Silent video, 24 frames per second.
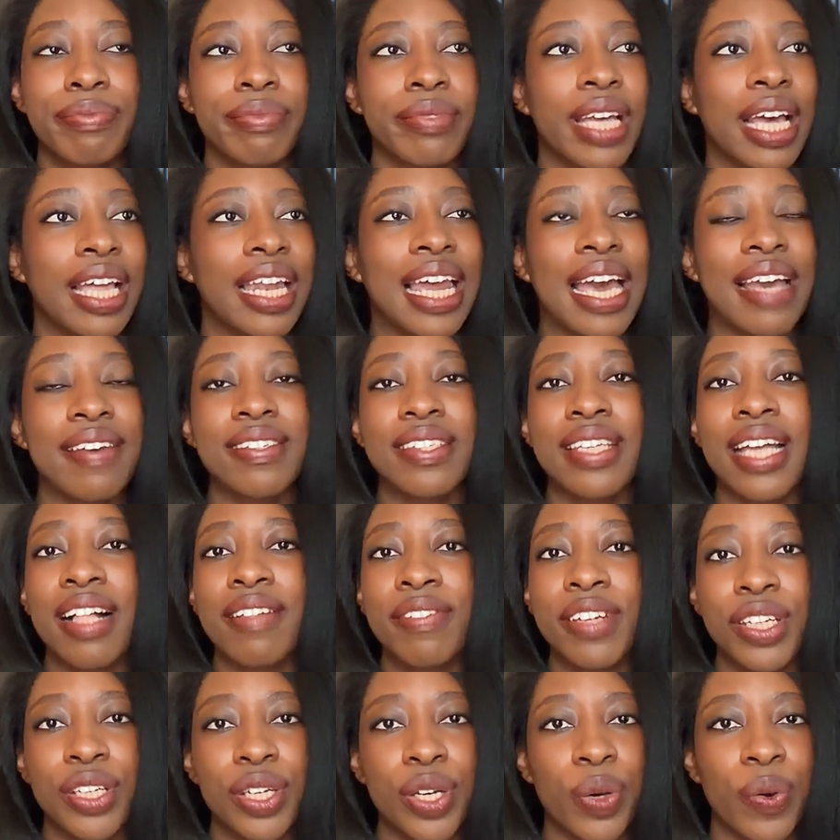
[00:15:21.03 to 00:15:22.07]
a lifestyle
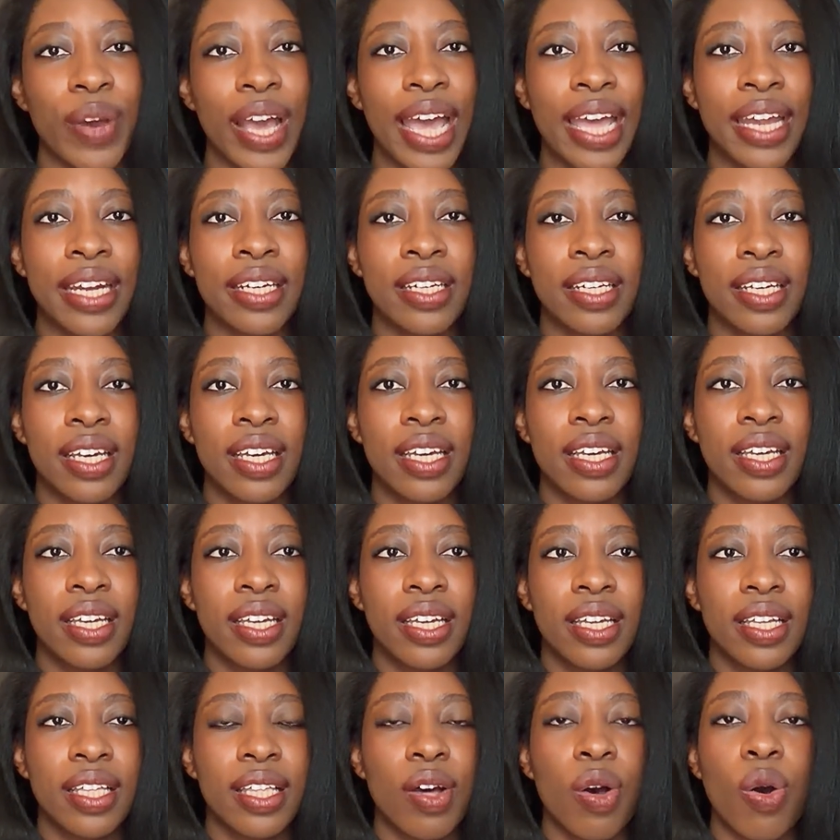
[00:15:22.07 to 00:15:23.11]
video, and
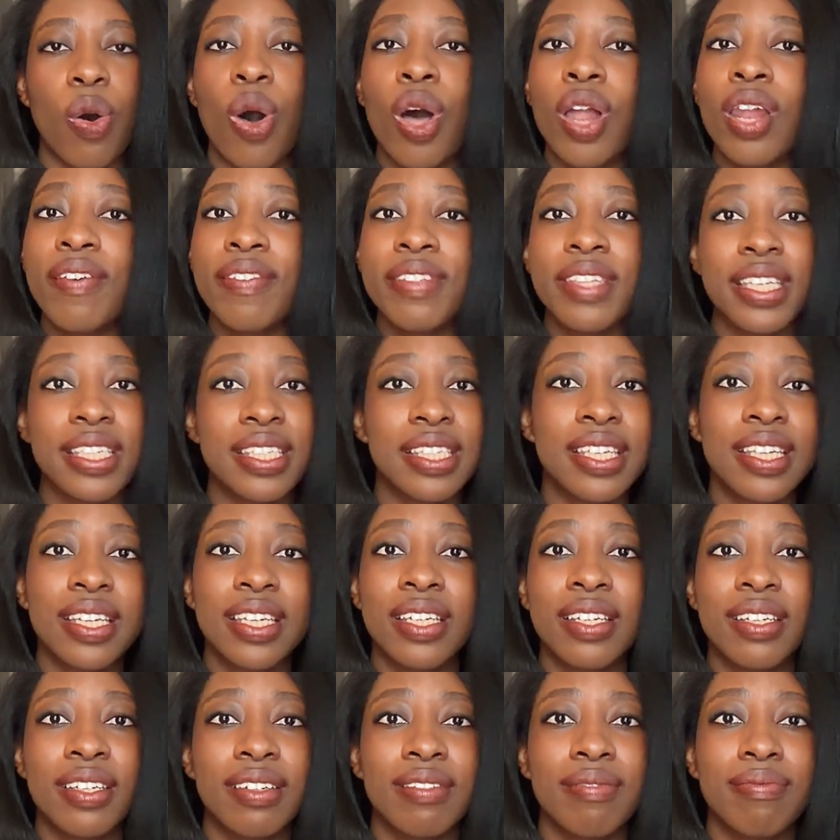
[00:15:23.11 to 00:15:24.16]
all of this
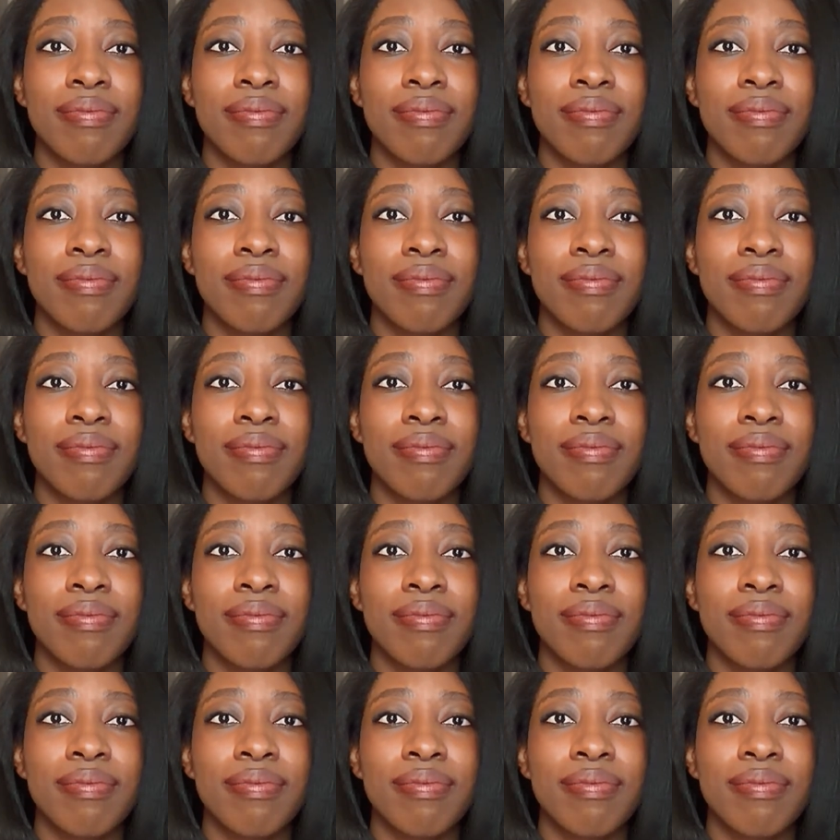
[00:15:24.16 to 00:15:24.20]
in